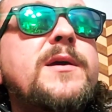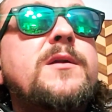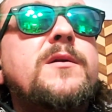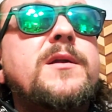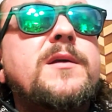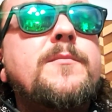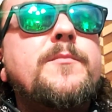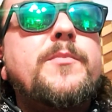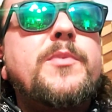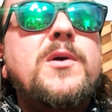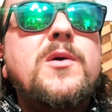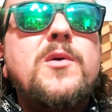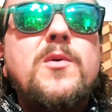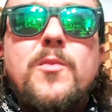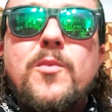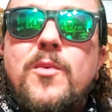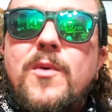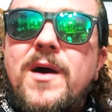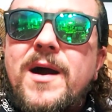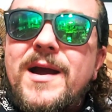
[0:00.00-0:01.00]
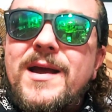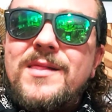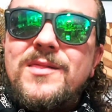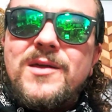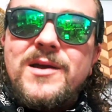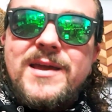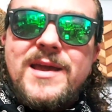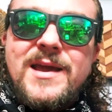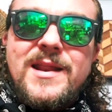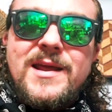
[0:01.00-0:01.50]
on it. But why
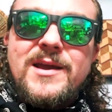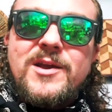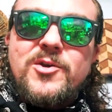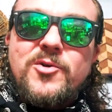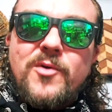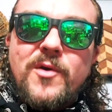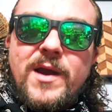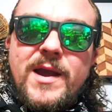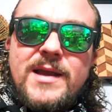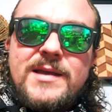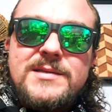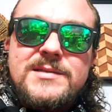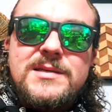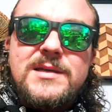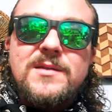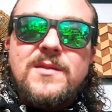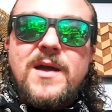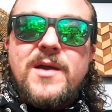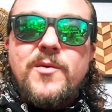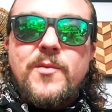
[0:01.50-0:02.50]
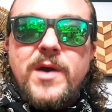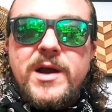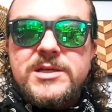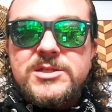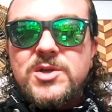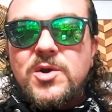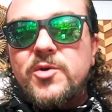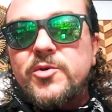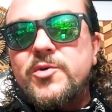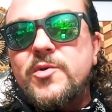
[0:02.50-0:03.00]
look at it crazy? Like, why
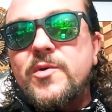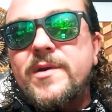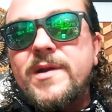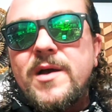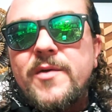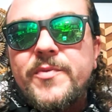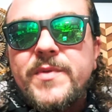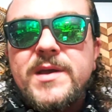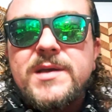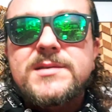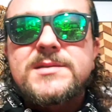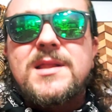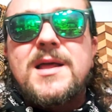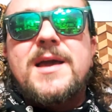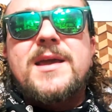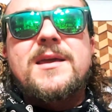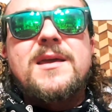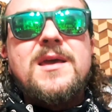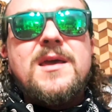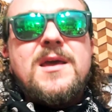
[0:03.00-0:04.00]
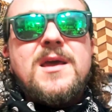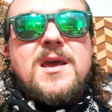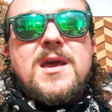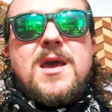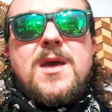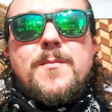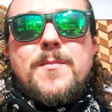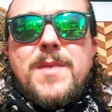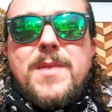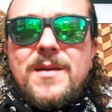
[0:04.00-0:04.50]
start throwing out things like
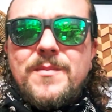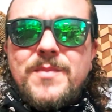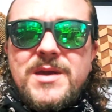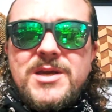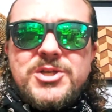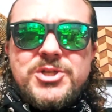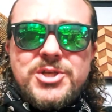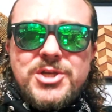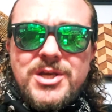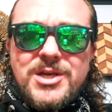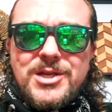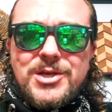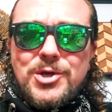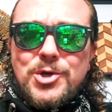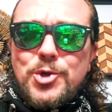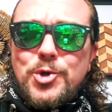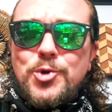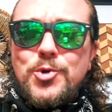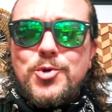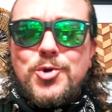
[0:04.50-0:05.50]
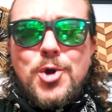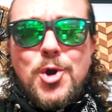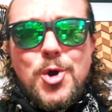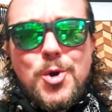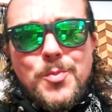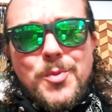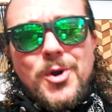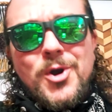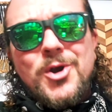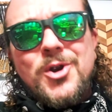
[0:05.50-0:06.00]
maybe she knew
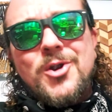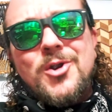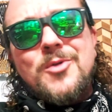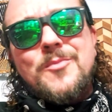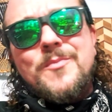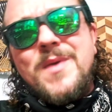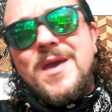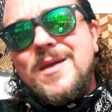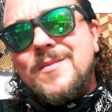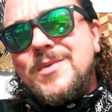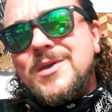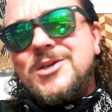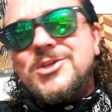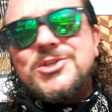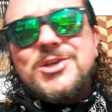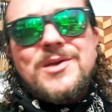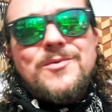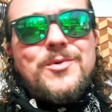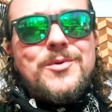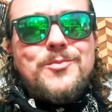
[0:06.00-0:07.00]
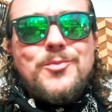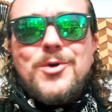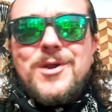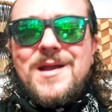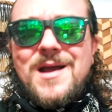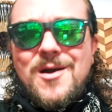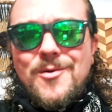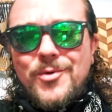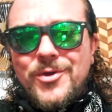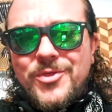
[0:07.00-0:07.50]
Kohberger, maybe she would went
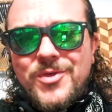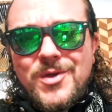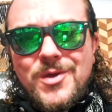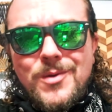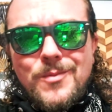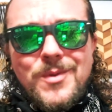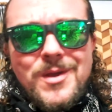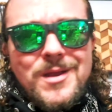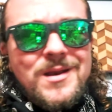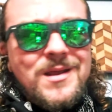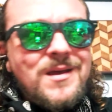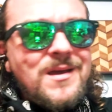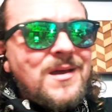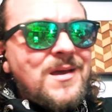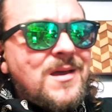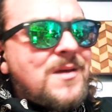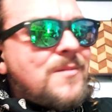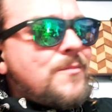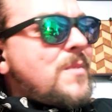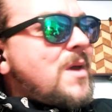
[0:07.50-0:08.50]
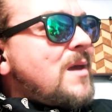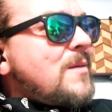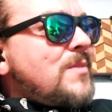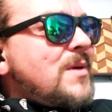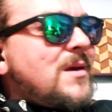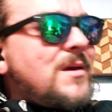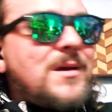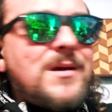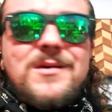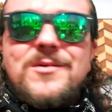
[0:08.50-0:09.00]
out with him, and maybe
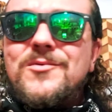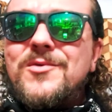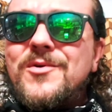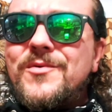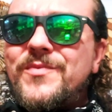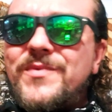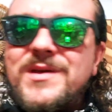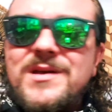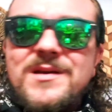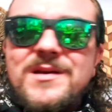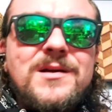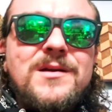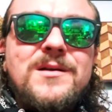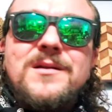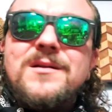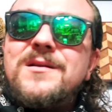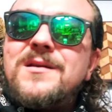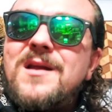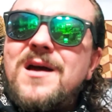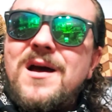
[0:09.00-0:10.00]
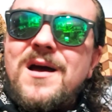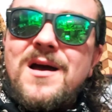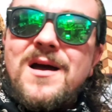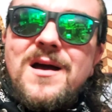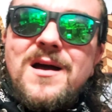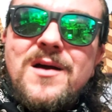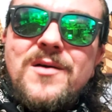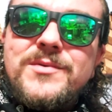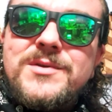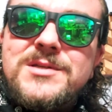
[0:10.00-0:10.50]
you know,
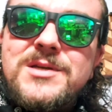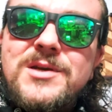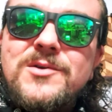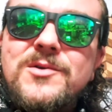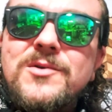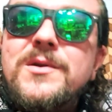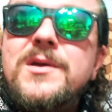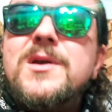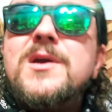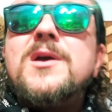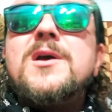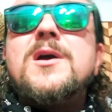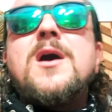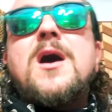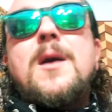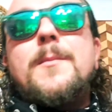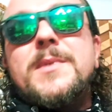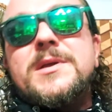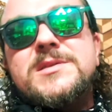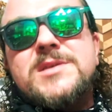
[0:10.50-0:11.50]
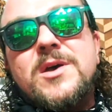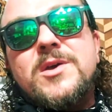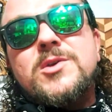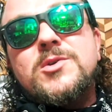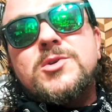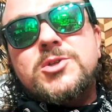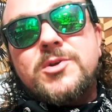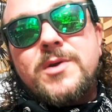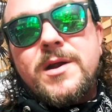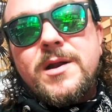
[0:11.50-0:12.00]
no, dude. I'm going to tell you
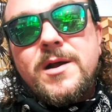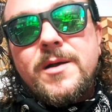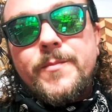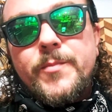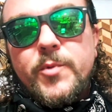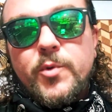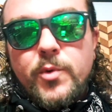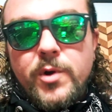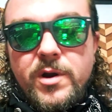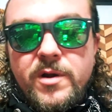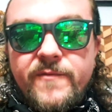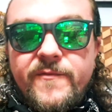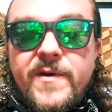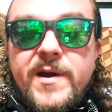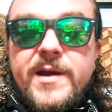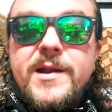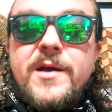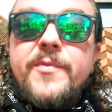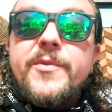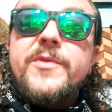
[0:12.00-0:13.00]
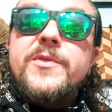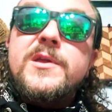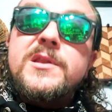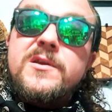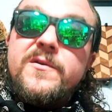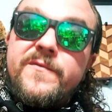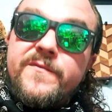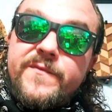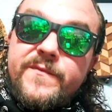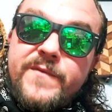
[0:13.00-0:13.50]
straight up, we're going to find out that the
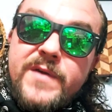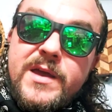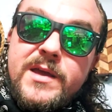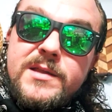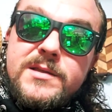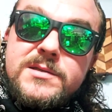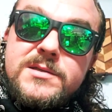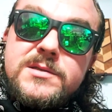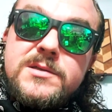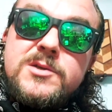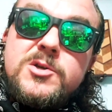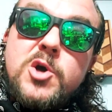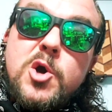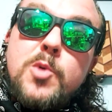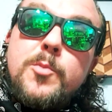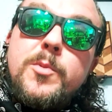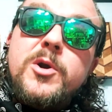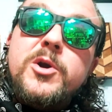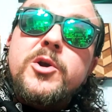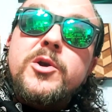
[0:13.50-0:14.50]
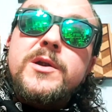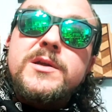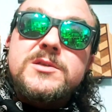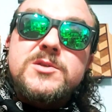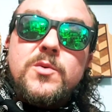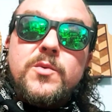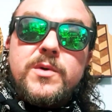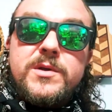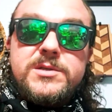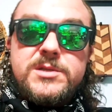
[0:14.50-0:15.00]
defense, Kohberger, is the
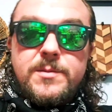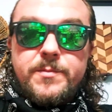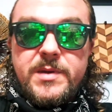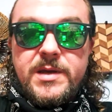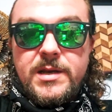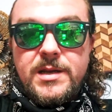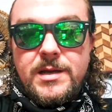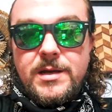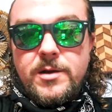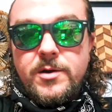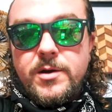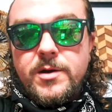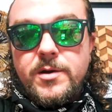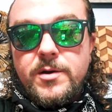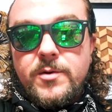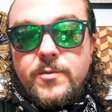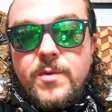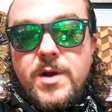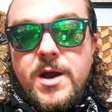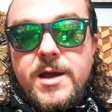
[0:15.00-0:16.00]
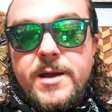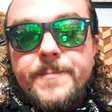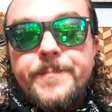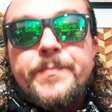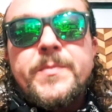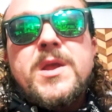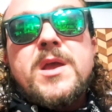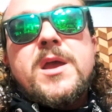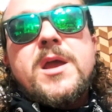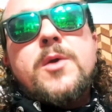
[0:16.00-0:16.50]
one subpoenaing her, right?
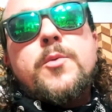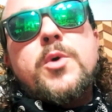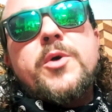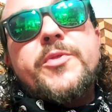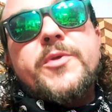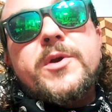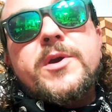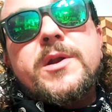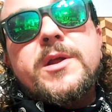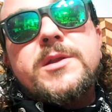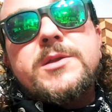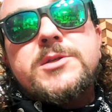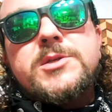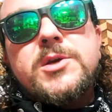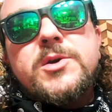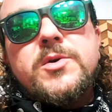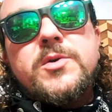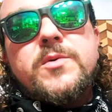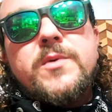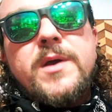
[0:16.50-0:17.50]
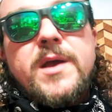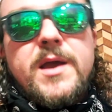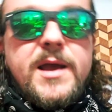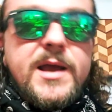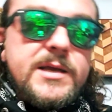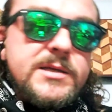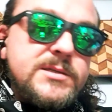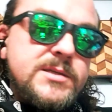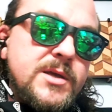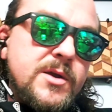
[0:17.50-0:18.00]
And what they're going to do
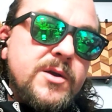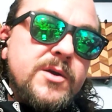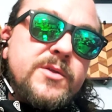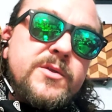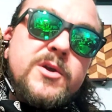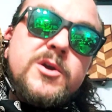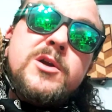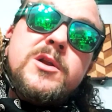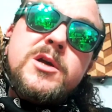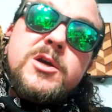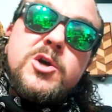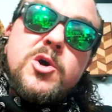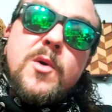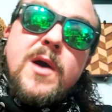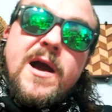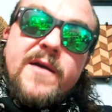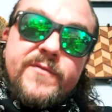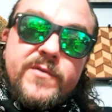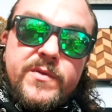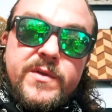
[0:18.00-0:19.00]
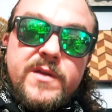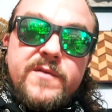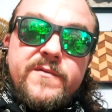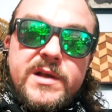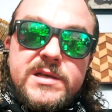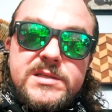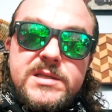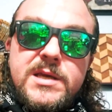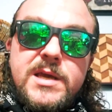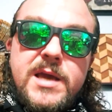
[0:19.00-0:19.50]
is they're, they're going to go after the
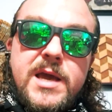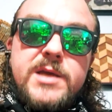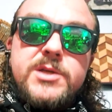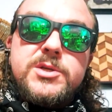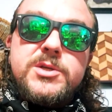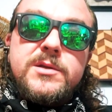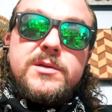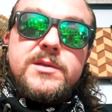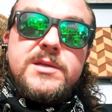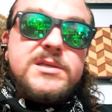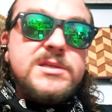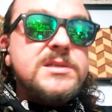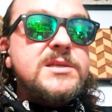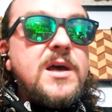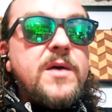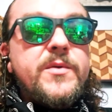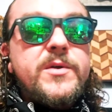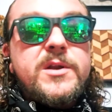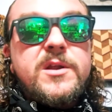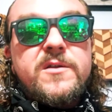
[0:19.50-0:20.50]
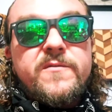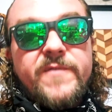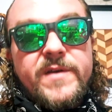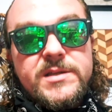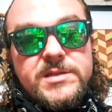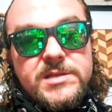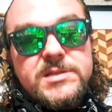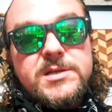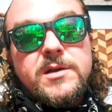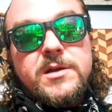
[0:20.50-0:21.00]
investigation. This is how the
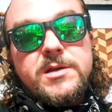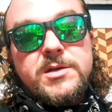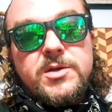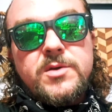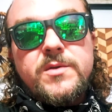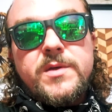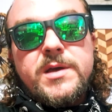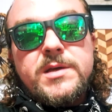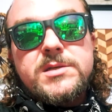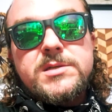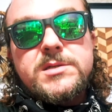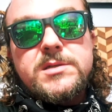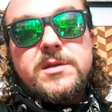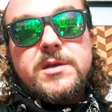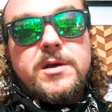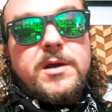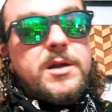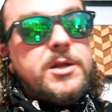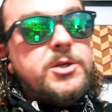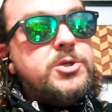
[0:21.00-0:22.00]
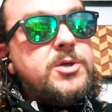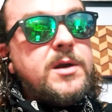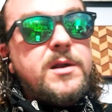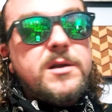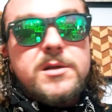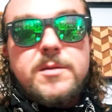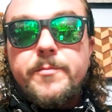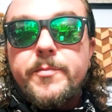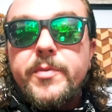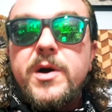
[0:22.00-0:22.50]
defense is going to do this. They're going to try to
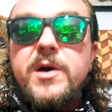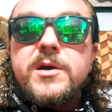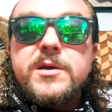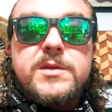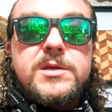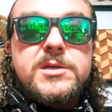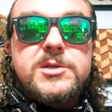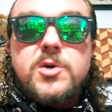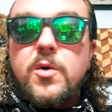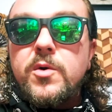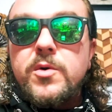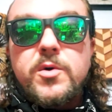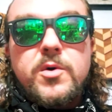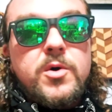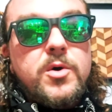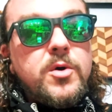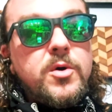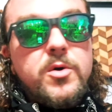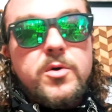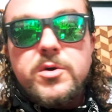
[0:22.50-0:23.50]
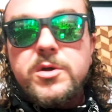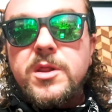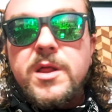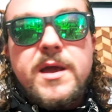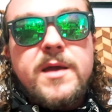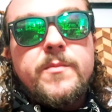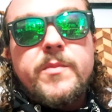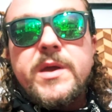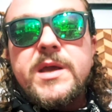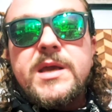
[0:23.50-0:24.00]
debunk this whole
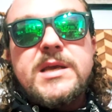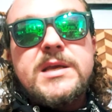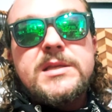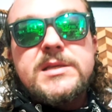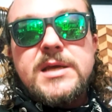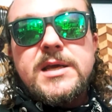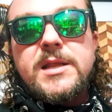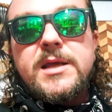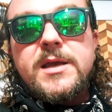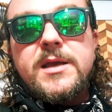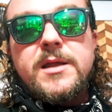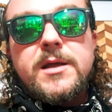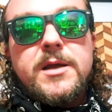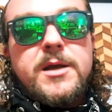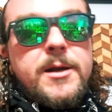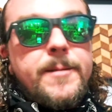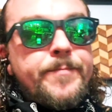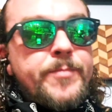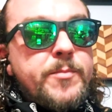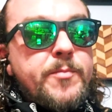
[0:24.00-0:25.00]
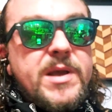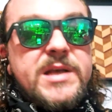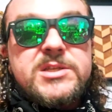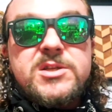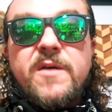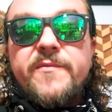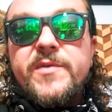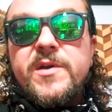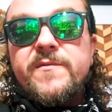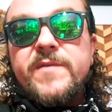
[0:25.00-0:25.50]
claim that he did it based
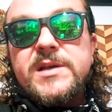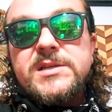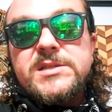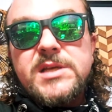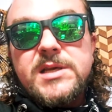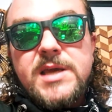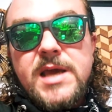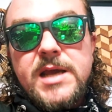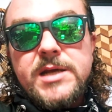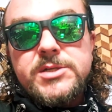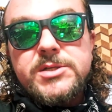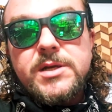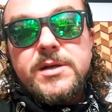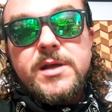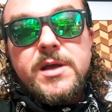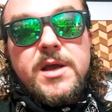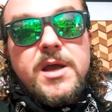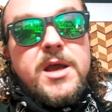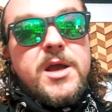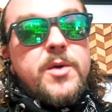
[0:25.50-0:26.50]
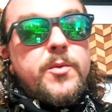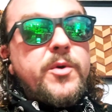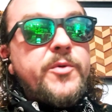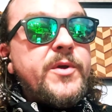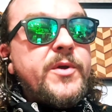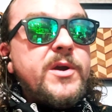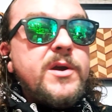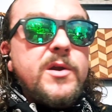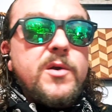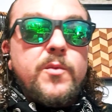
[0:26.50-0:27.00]
off the investigation. And what
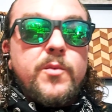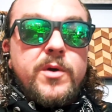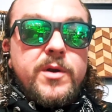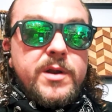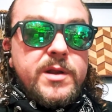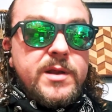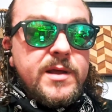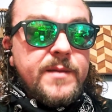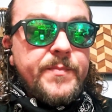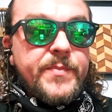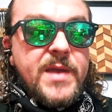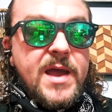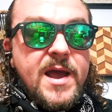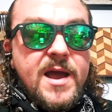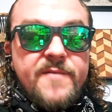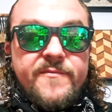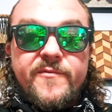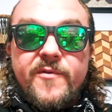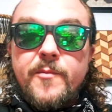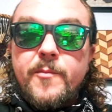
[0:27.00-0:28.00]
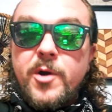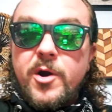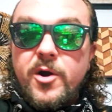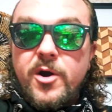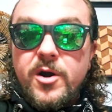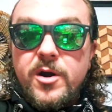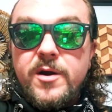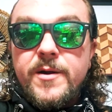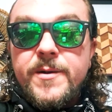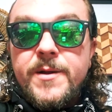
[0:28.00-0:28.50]
they're going to want to have from
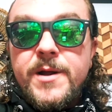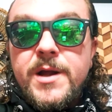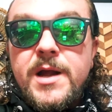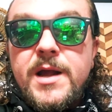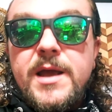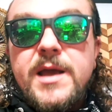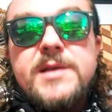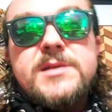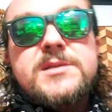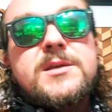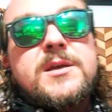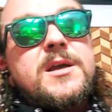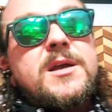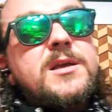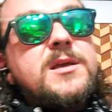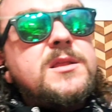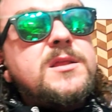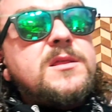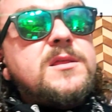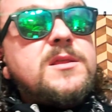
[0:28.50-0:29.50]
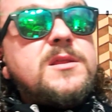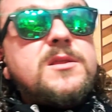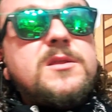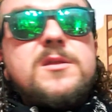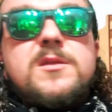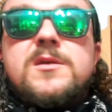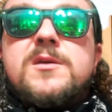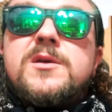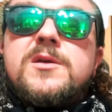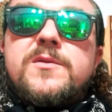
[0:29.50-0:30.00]
her is
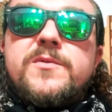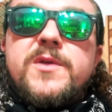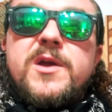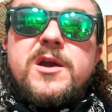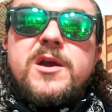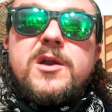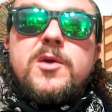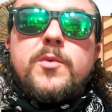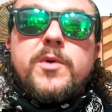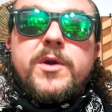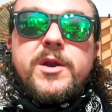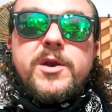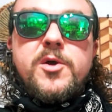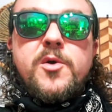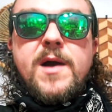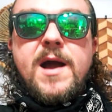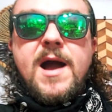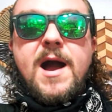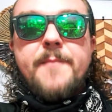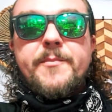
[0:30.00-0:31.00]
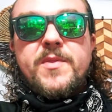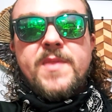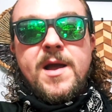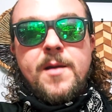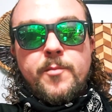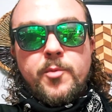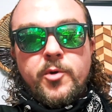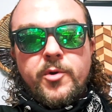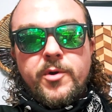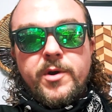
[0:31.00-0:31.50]
they're going to want to know what happened that
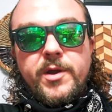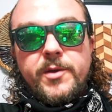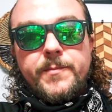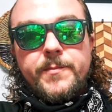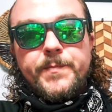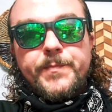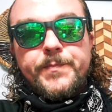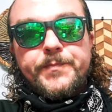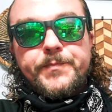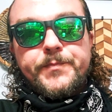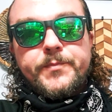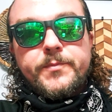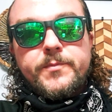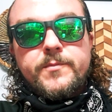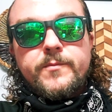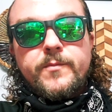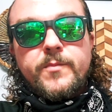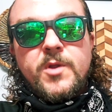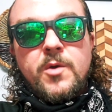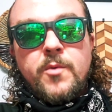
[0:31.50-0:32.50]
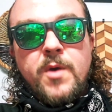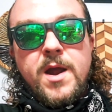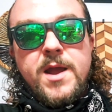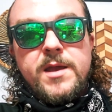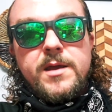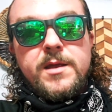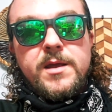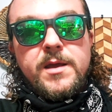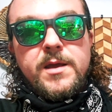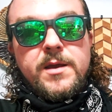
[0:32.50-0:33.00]
morning,
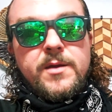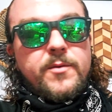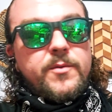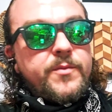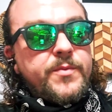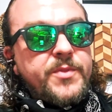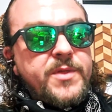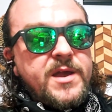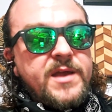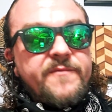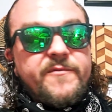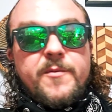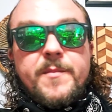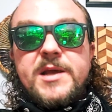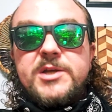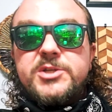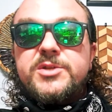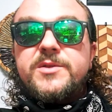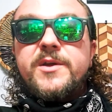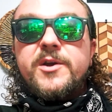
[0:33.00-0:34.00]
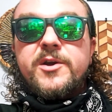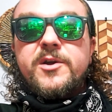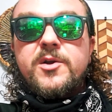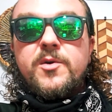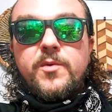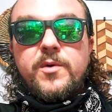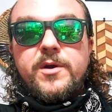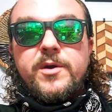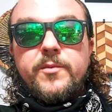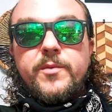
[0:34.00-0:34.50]
right? The information they're going to
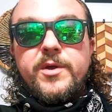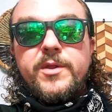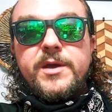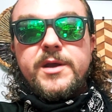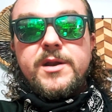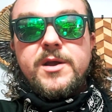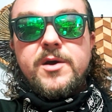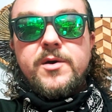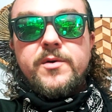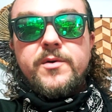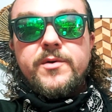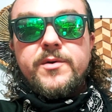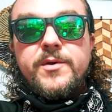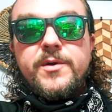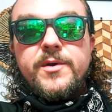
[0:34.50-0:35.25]
want to really know